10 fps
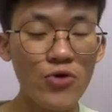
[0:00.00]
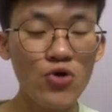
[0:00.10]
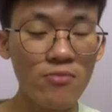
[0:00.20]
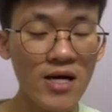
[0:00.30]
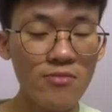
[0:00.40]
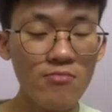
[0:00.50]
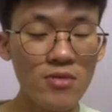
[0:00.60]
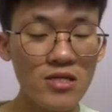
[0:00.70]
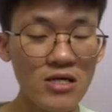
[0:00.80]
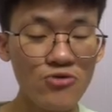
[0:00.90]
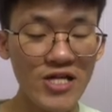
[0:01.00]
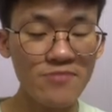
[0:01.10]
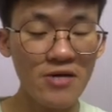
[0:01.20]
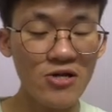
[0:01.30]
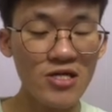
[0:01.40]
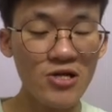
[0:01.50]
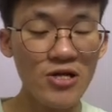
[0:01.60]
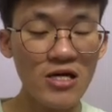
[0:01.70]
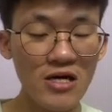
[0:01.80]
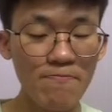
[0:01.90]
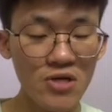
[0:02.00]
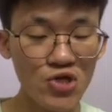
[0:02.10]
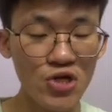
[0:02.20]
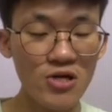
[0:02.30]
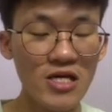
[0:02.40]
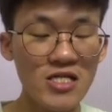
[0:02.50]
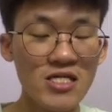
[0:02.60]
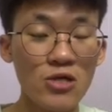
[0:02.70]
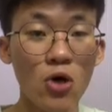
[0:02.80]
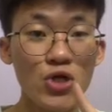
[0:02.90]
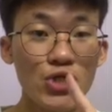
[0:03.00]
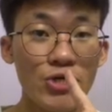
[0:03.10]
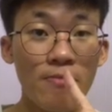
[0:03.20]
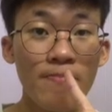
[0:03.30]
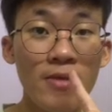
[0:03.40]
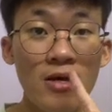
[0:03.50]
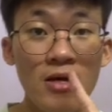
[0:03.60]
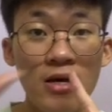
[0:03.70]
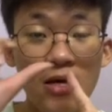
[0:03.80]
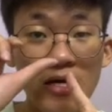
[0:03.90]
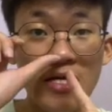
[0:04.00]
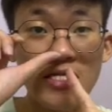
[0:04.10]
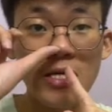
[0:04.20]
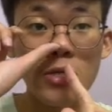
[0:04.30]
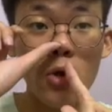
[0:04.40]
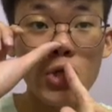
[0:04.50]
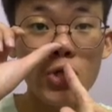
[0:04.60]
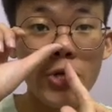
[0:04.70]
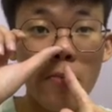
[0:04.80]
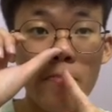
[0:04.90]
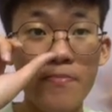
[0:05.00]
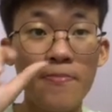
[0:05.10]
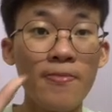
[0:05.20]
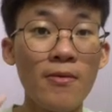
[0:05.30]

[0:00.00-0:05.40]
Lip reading: For the human, the respiratory aperture is the nostril. Is the nostril.